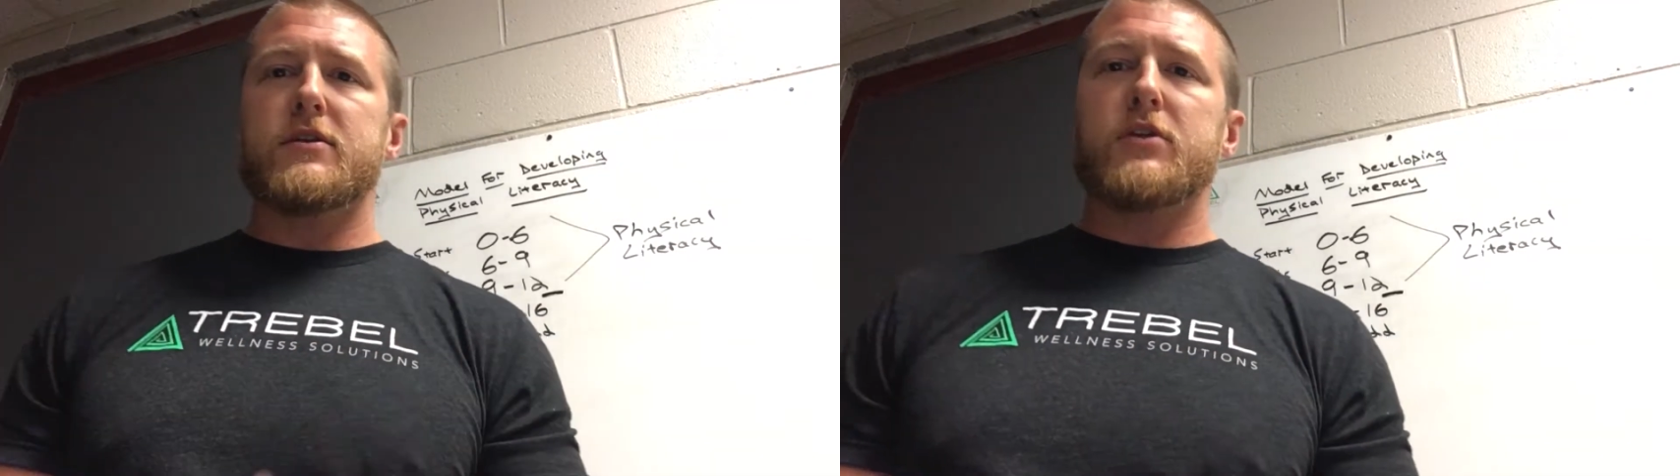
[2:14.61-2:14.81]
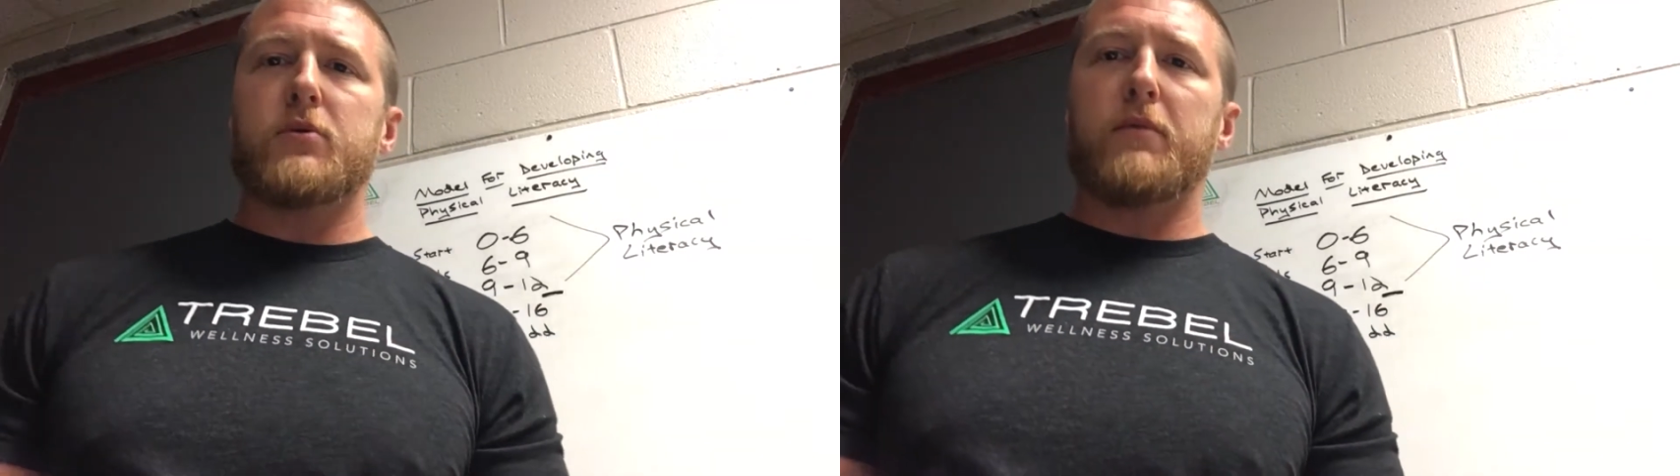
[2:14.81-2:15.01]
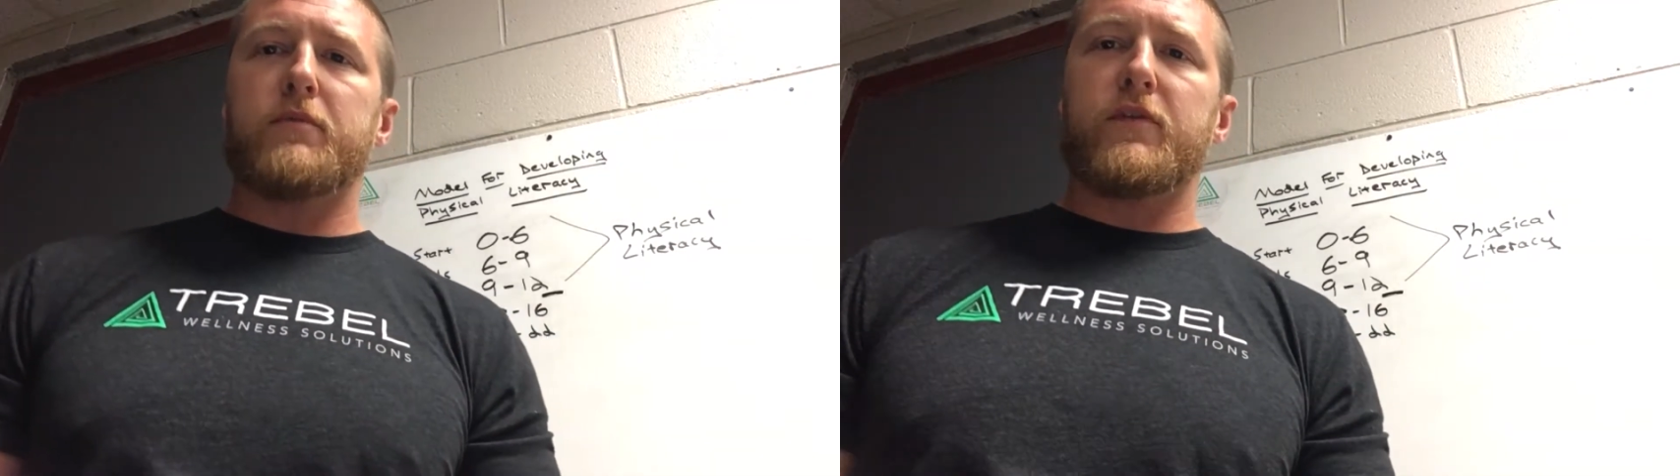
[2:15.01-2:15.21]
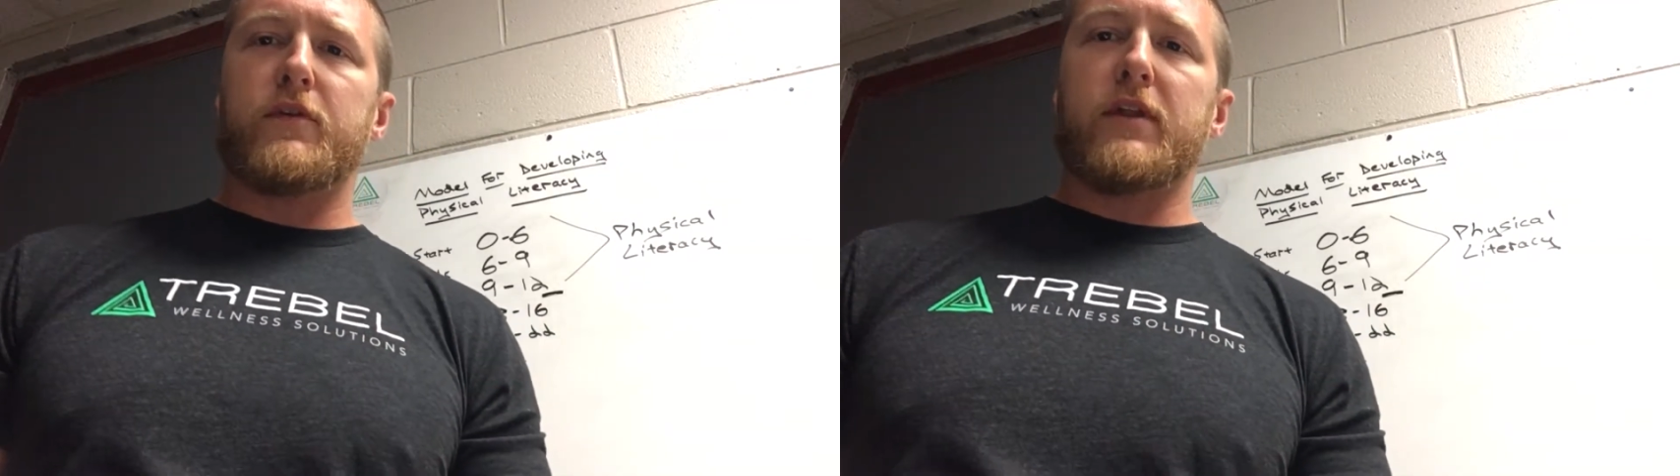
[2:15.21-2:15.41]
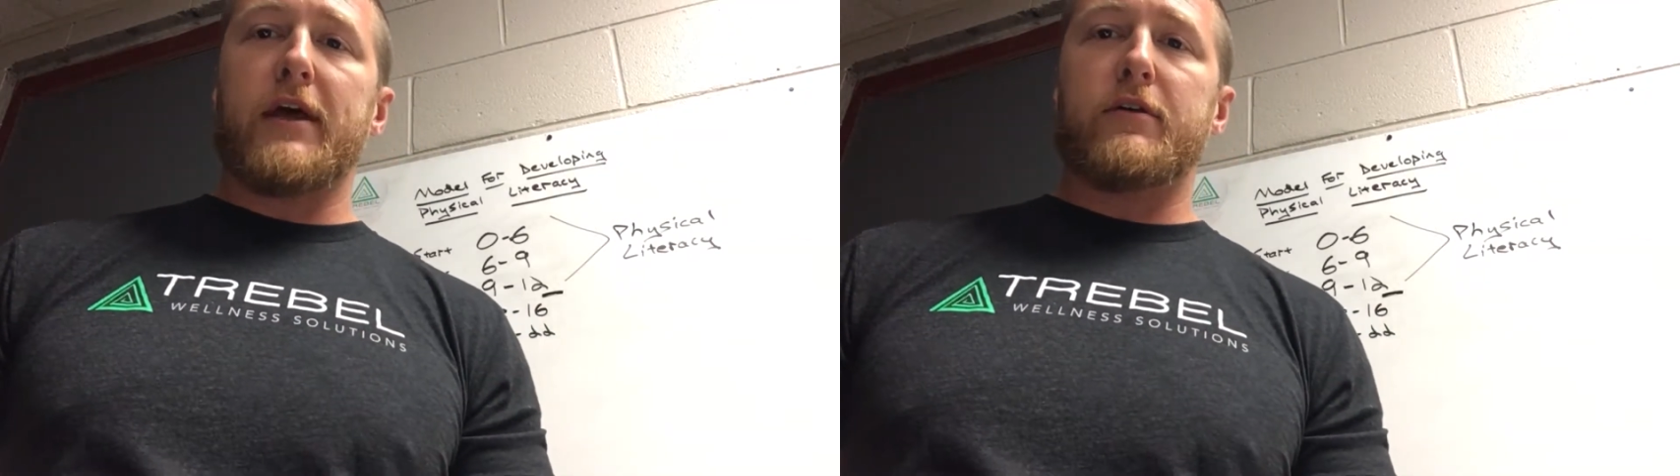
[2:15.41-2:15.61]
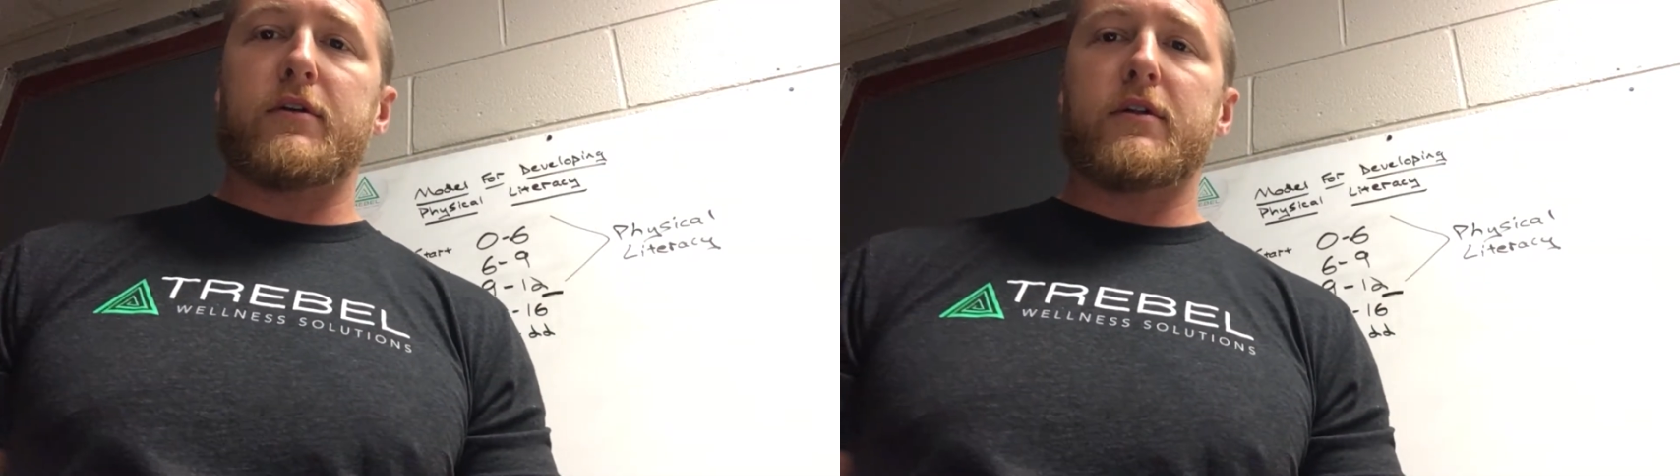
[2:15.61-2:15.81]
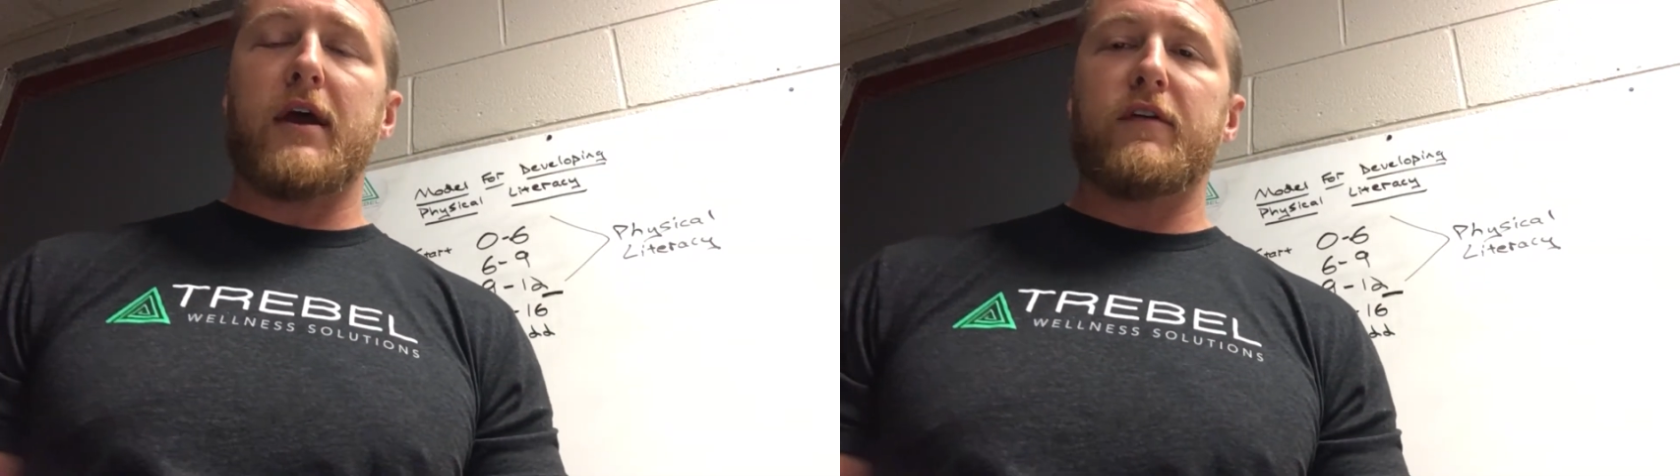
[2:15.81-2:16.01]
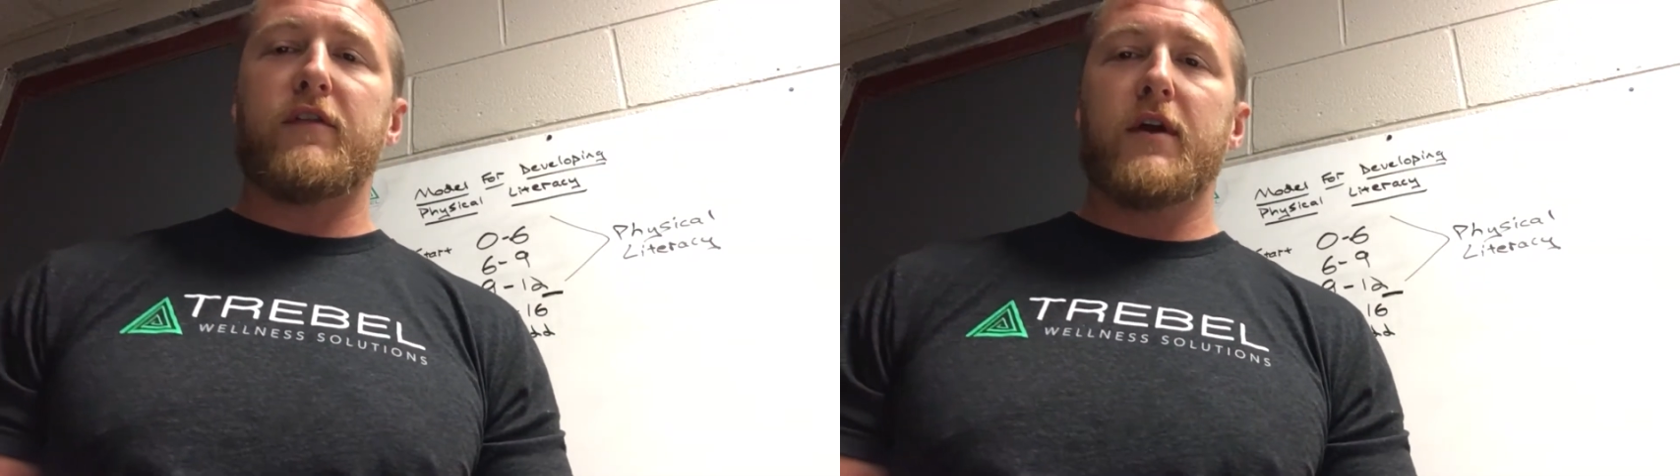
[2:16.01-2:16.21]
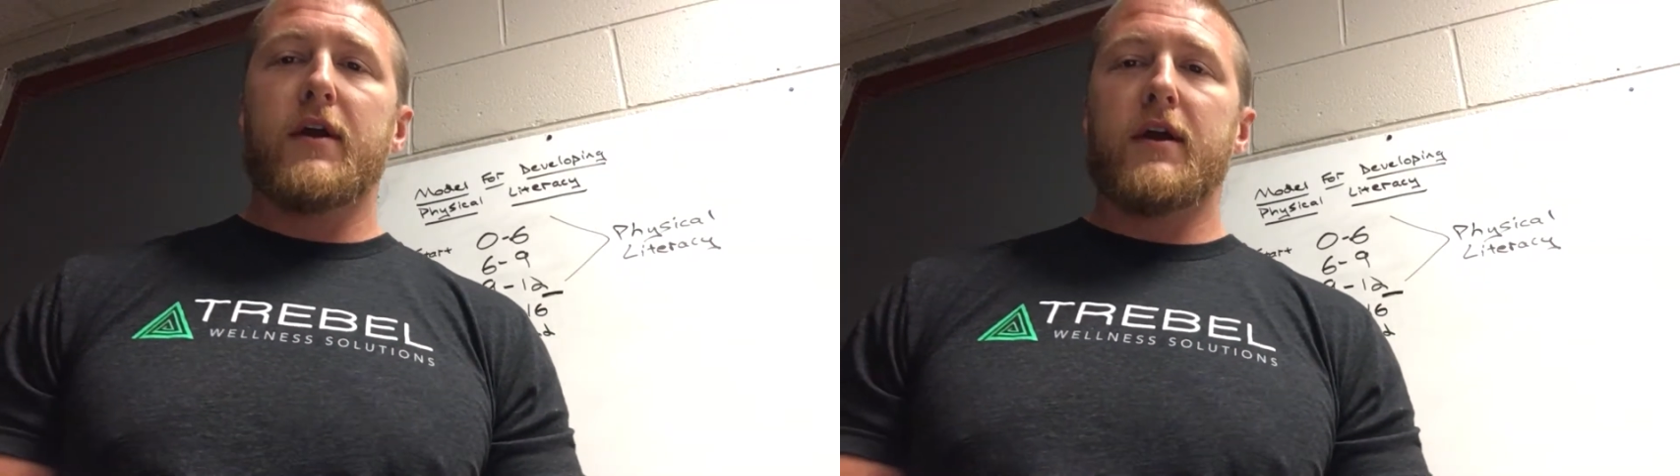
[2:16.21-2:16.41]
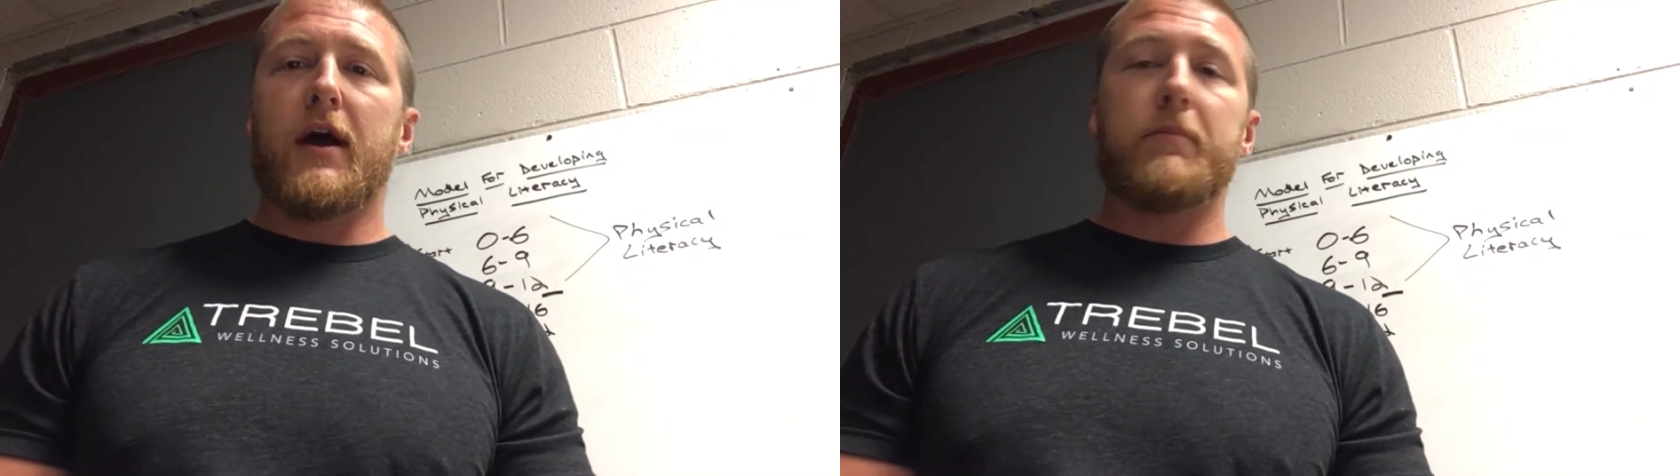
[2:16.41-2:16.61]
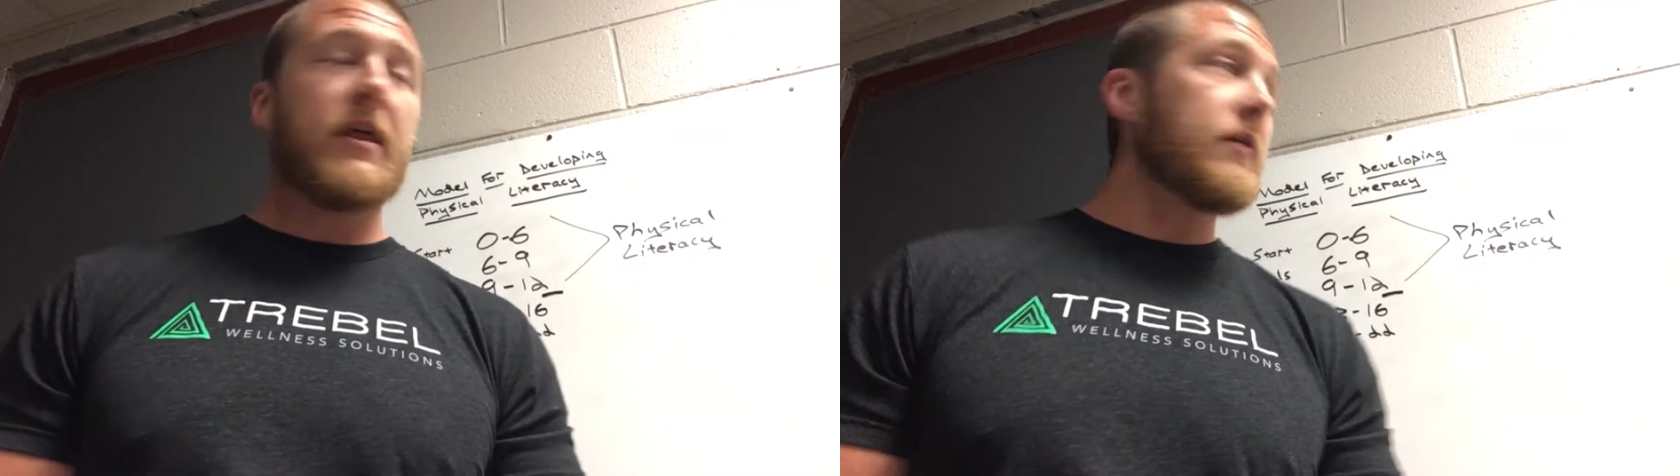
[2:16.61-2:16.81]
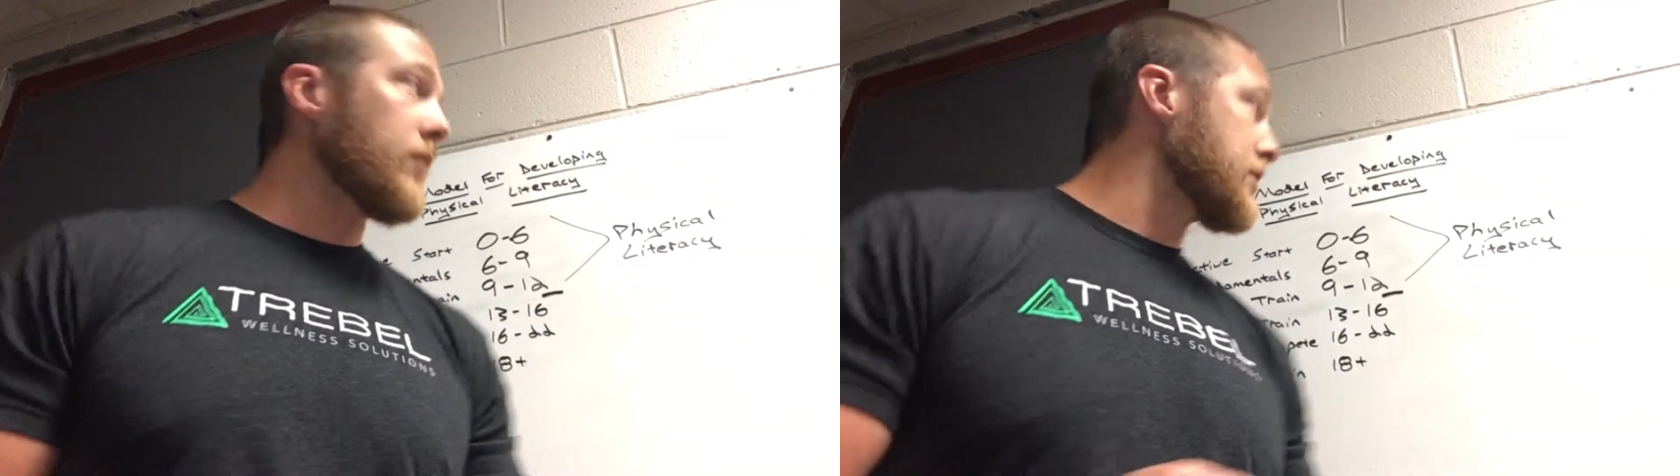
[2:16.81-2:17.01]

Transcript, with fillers: set you up for later in life. Um, then